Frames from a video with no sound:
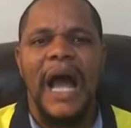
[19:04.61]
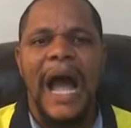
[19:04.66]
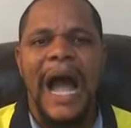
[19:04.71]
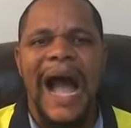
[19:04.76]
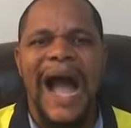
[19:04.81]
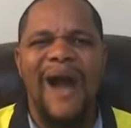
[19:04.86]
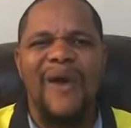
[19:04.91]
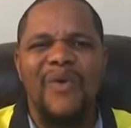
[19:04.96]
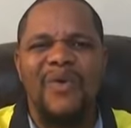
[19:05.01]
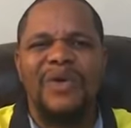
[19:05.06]

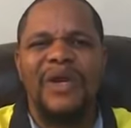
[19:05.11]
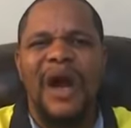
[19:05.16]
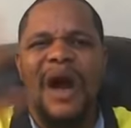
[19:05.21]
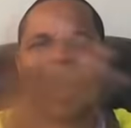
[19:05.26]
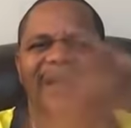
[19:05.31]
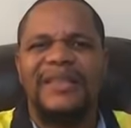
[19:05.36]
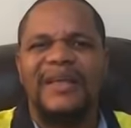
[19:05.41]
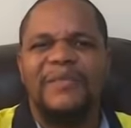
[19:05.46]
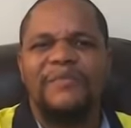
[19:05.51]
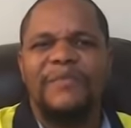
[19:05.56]
how would
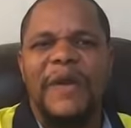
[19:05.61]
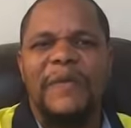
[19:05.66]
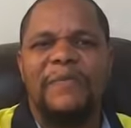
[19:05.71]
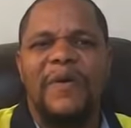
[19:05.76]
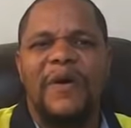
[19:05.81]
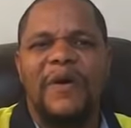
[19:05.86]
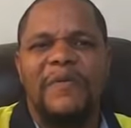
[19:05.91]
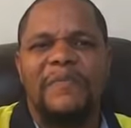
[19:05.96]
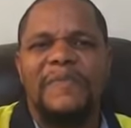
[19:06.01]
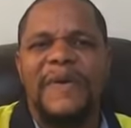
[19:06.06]
other
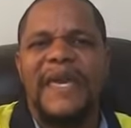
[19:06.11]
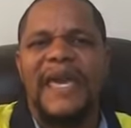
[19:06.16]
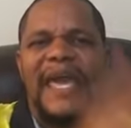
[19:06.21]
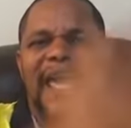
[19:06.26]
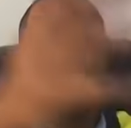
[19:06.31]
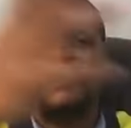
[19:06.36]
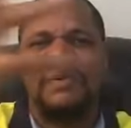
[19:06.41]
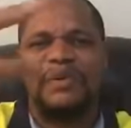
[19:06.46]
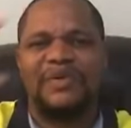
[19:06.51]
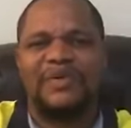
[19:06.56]
people
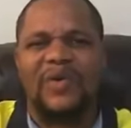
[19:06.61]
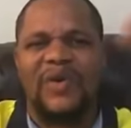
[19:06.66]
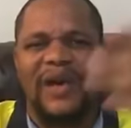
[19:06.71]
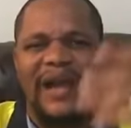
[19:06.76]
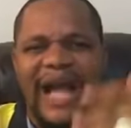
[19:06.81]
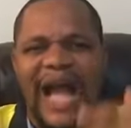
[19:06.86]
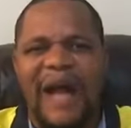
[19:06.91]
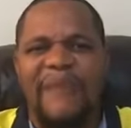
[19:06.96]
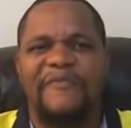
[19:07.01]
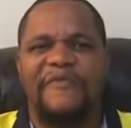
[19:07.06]
be able to
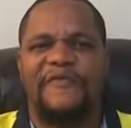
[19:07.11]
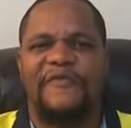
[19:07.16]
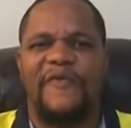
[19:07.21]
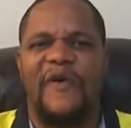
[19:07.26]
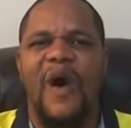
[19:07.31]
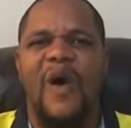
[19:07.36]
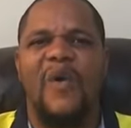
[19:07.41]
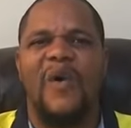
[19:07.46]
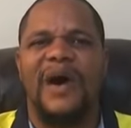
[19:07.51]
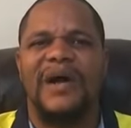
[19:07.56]
come
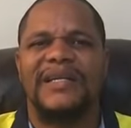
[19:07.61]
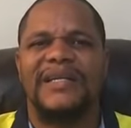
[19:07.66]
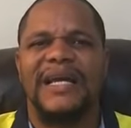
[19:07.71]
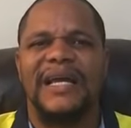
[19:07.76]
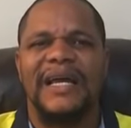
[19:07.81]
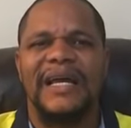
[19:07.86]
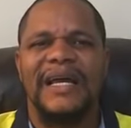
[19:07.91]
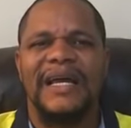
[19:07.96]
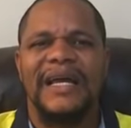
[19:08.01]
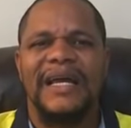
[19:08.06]
forward
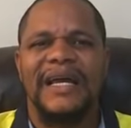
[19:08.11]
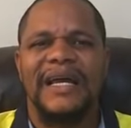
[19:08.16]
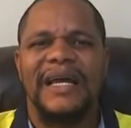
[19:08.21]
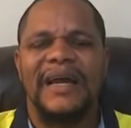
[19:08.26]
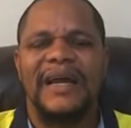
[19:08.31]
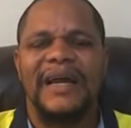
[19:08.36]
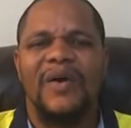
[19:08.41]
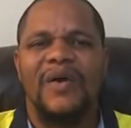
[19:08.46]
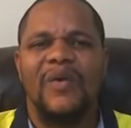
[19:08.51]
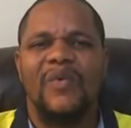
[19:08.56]

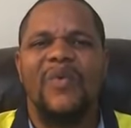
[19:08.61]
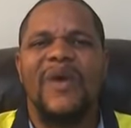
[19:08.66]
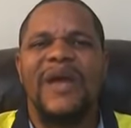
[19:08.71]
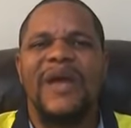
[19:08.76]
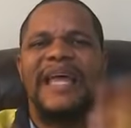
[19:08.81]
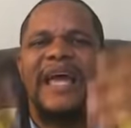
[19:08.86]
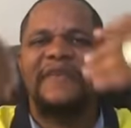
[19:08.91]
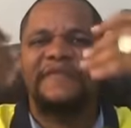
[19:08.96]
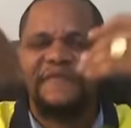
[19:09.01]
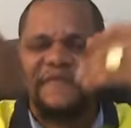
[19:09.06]

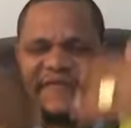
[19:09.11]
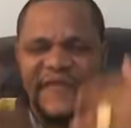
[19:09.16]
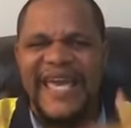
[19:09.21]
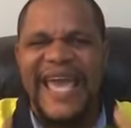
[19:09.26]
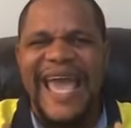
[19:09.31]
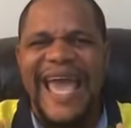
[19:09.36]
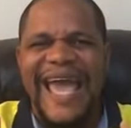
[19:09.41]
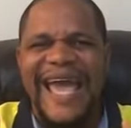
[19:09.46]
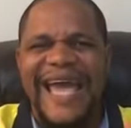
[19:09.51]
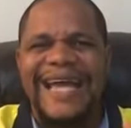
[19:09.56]
when they
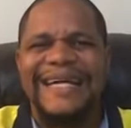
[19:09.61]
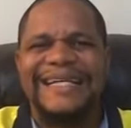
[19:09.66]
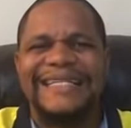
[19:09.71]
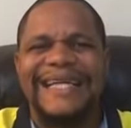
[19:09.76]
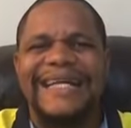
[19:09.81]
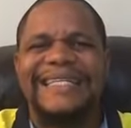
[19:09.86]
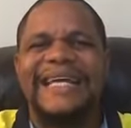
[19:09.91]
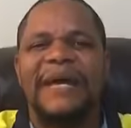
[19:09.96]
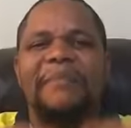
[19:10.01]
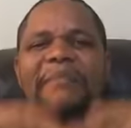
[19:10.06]
fear
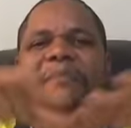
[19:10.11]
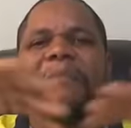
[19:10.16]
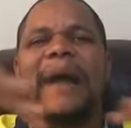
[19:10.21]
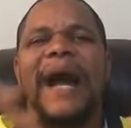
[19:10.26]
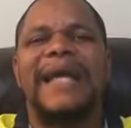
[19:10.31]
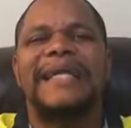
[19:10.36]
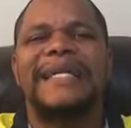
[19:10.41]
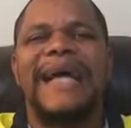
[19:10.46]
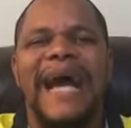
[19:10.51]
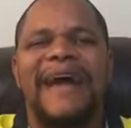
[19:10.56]
that they
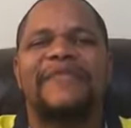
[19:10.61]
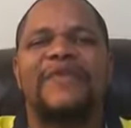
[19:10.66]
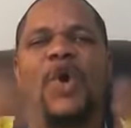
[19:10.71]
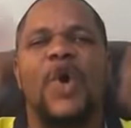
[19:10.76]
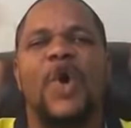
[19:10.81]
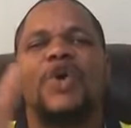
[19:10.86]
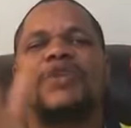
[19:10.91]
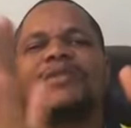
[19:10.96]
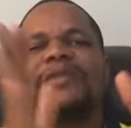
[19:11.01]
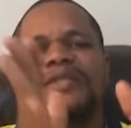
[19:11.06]
might have
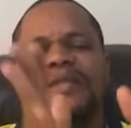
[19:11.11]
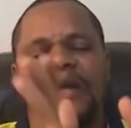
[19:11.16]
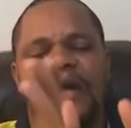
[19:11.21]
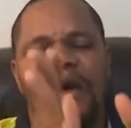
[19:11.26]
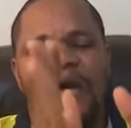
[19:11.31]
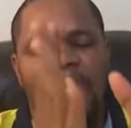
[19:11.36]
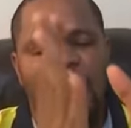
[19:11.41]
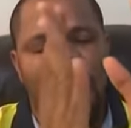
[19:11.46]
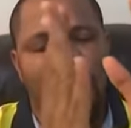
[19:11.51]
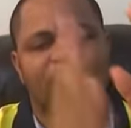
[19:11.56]

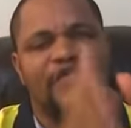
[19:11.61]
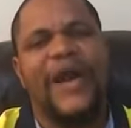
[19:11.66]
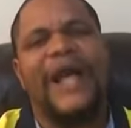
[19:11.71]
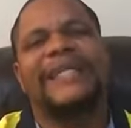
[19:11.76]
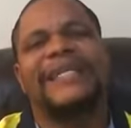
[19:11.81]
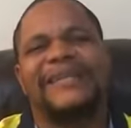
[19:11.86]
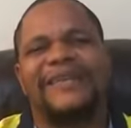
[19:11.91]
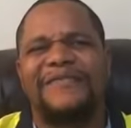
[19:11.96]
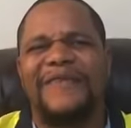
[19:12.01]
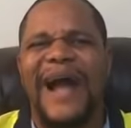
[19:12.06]

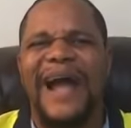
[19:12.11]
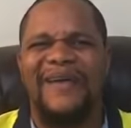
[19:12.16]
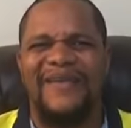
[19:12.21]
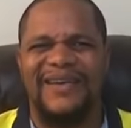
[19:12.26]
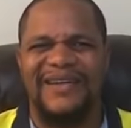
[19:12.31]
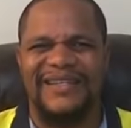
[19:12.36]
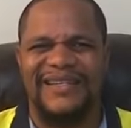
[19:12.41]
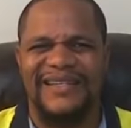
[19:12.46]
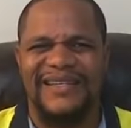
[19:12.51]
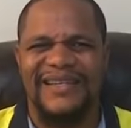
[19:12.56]
contracted the
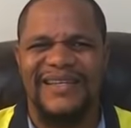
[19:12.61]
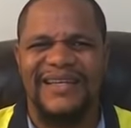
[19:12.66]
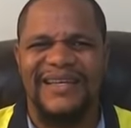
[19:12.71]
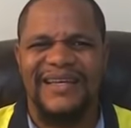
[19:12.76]
virus?